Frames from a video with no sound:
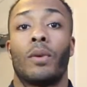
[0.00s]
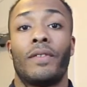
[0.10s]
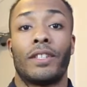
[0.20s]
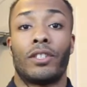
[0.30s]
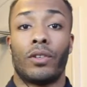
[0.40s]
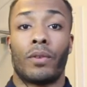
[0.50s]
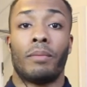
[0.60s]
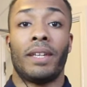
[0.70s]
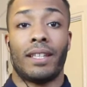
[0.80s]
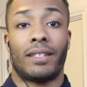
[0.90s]
if it's
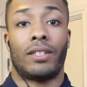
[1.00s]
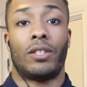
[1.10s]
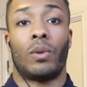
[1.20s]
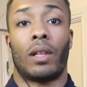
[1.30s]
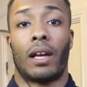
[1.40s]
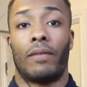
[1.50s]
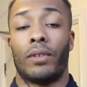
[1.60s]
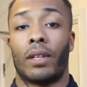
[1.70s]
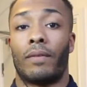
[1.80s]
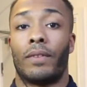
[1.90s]
neuromesis you'll have
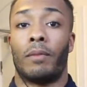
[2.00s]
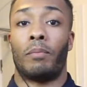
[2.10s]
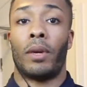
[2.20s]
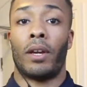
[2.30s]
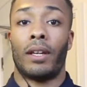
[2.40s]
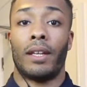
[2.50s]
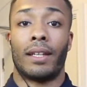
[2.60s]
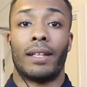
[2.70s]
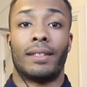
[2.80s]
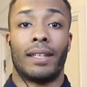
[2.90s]
the burning
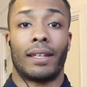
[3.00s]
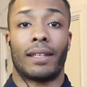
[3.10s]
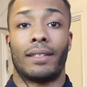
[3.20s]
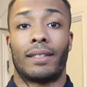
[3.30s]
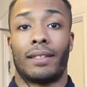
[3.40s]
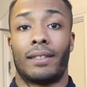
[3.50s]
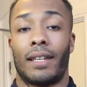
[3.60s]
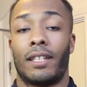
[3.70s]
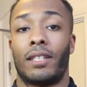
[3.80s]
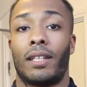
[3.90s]
and tingling
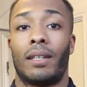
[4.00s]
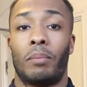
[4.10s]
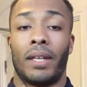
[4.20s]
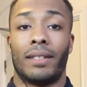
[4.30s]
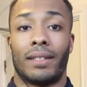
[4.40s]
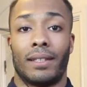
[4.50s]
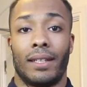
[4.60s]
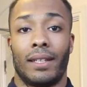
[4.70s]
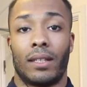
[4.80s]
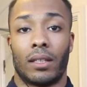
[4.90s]
sensation and the pins and
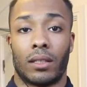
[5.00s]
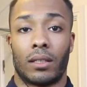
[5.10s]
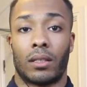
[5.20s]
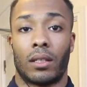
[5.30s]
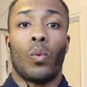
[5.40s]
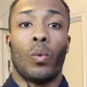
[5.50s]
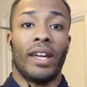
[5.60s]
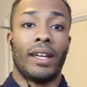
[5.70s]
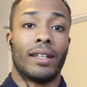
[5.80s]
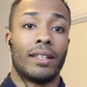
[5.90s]
needles,
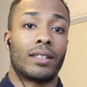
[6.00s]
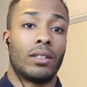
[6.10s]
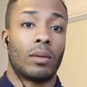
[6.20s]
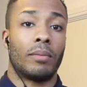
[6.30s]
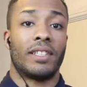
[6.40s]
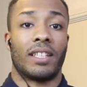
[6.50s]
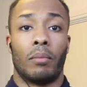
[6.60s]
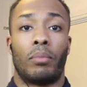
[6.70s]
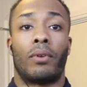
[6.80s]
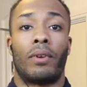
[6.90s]
weakness, numbness
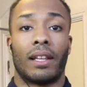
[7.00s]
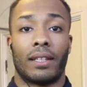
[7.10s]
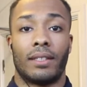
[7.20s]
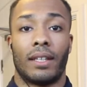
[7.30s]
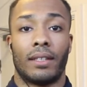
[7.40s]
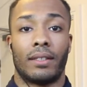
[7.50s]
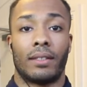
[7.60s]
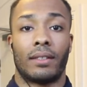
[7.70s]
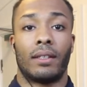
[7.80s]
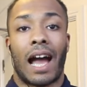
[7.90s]
and
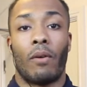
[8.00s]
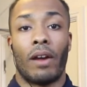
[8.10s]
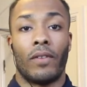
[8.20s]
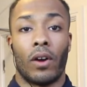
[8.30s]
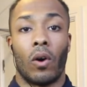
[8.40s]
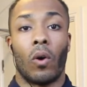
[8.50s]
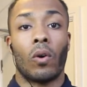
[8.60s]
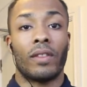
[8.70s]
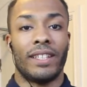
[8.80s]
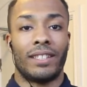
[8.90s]
paralysis. However, all
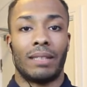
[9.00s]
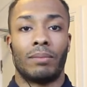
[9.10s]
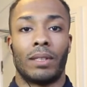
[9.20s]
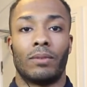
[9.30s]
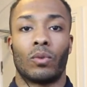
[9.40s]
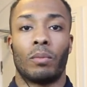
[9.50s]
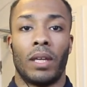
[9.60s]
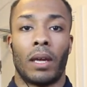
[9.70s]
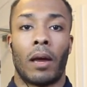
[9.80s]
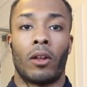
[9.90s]
these symptoms will
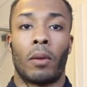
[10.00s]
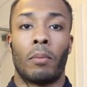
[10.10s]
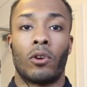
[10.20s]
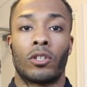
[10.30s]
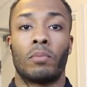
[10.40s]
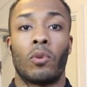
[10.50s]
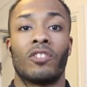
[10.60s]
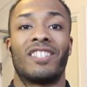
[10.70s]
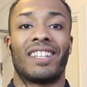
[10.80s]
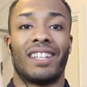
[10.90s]
be on a much more
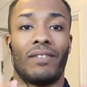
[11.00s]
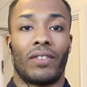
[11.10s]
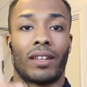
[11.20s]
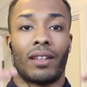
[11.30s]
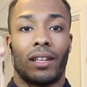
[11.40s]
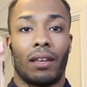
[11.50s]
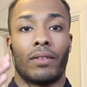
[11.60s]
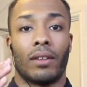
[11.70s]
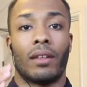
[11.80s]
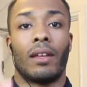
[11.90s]
significant
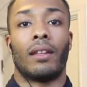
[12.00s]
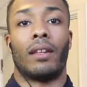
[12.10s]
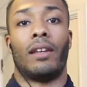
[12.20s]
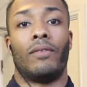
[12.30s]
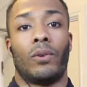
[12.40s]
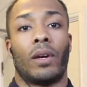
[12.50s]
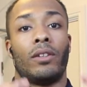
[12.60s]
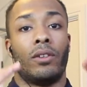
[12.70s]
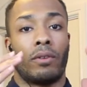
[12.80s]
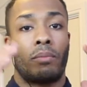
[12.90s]
level than if you had
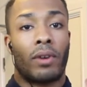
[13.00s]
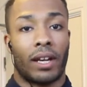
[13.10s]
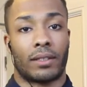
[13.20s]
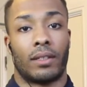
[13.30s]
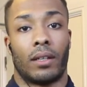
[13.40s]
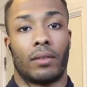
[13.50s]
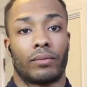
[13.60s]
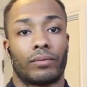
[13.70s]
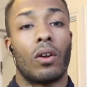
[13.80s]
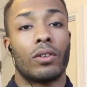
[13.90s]
neuropraxia.
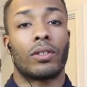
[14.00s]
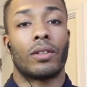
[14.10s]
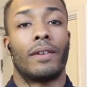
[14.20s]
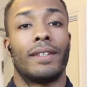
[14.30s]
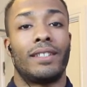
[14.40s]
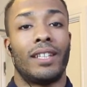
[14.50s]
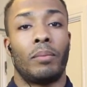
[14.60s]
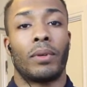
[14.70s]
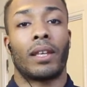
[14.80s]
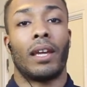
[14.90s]
Also, there is
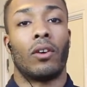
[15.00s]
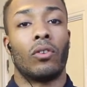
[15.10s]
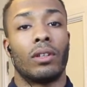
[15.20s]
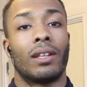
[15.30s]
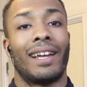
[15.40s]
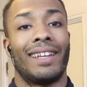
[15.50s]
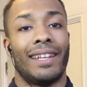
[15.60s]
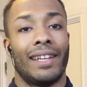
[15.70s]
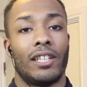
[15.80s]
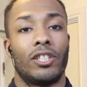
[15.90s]
typically an underlying
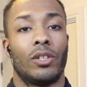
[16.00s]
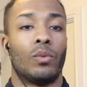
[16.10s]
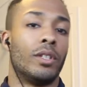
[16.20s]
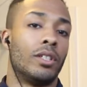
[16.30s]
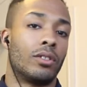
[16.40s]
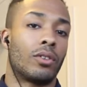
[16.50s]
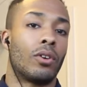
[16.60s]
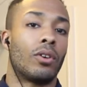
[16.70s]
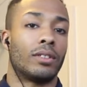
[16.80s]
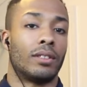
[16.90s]
issue which is
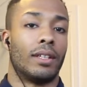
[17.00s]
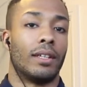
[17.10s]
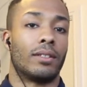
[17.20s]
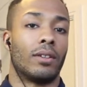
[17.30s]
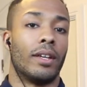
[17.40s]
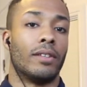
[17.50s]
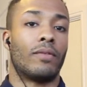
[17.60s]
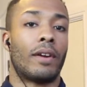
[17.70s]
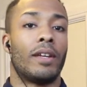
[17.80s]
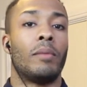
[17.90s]
causing this, so it is
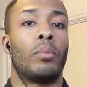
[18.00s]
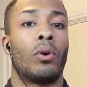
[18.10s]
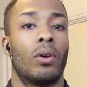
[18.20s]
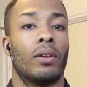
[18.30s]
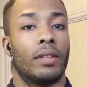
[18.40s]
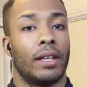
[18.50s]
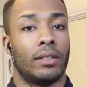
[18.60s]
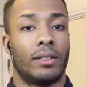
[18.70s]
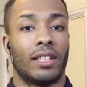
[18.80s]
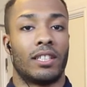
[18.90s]
very important that you
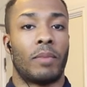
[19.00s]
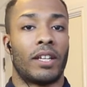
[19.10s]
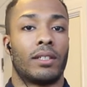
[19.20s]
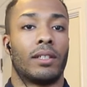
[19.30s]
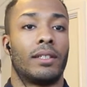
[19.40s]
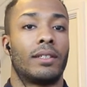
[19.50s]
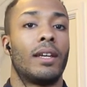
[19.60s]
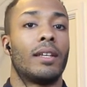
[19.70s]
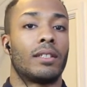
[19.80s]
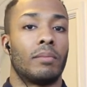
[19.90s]
see a specialist
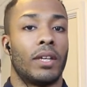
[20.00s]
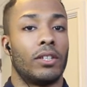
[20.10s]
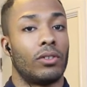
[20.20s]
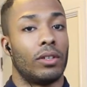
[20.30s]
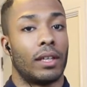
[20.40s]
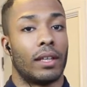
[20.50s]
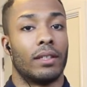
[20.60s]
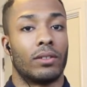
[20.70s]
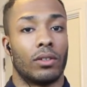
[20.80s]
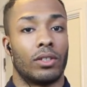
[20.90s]
to make sure you get
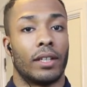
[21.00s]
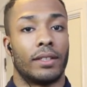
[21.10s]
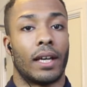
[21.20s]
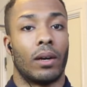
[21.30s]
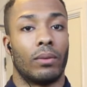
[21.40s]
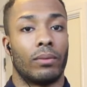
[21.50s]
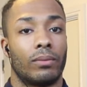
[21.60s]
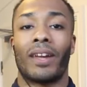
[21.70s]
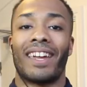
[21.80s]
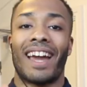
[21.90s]
this all checked out.
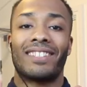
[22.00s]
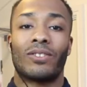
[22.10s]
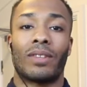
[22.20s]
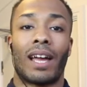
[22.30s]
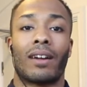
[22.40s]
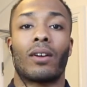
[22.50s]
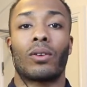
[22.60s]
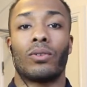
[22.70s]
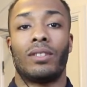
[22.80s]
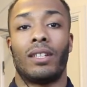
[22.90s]
Okay guys, so that
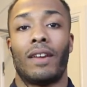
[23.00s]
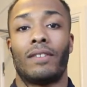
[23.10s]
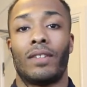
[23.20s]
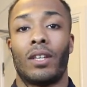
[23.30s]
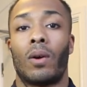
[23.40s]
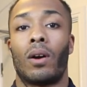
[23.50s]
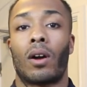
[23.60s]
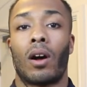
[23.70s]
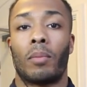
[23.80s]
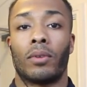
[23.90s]
concludes today's video on
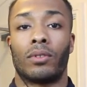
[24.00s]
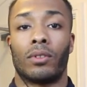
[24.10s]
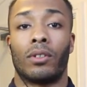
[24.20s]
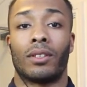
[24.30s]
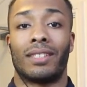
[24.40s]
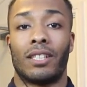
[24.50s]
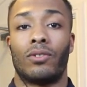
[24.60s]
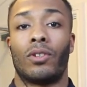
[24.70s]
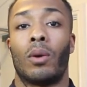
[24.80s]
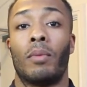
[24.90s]
carpal tunnel
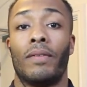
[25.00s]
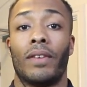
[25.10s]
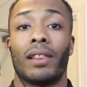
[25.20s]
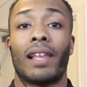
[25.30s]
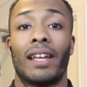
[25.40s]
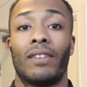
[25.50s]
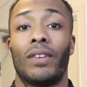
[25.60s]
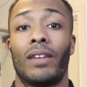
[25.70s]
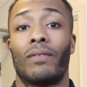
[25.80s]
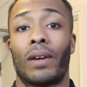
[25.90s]
syndrome. If you liked the
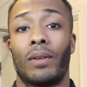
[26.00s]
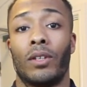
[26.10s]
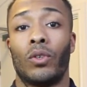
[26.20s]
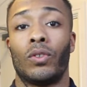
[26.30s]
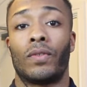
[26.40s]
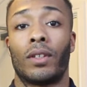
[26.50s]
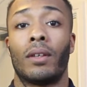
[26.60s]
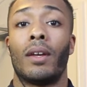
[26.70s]
video and found it useful,